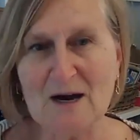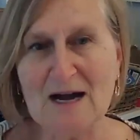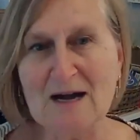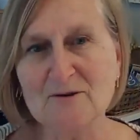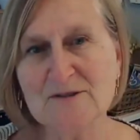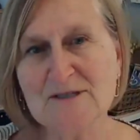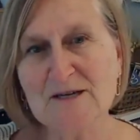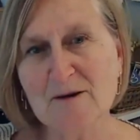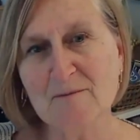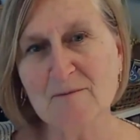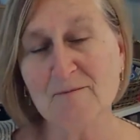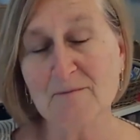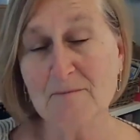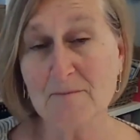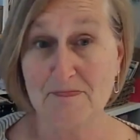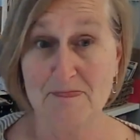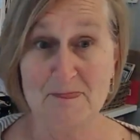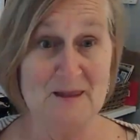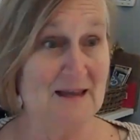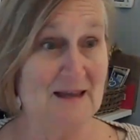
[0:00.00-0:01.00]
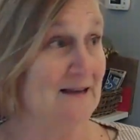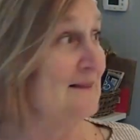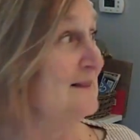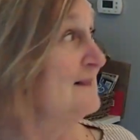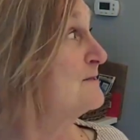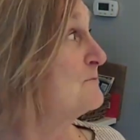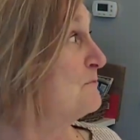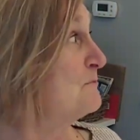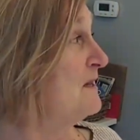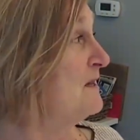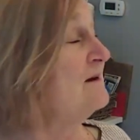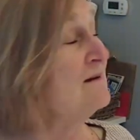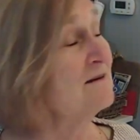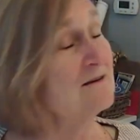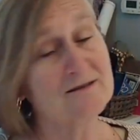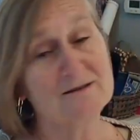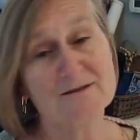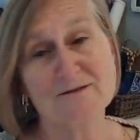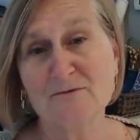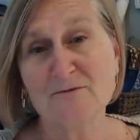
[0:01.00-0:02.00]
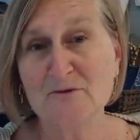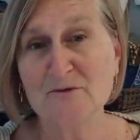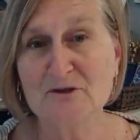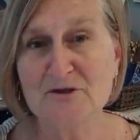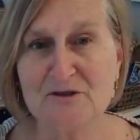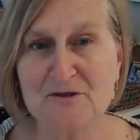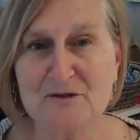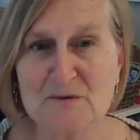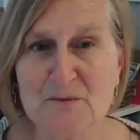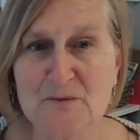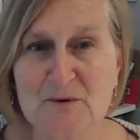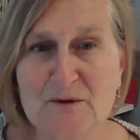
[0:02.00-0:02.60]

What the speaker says: wound up in this place, which has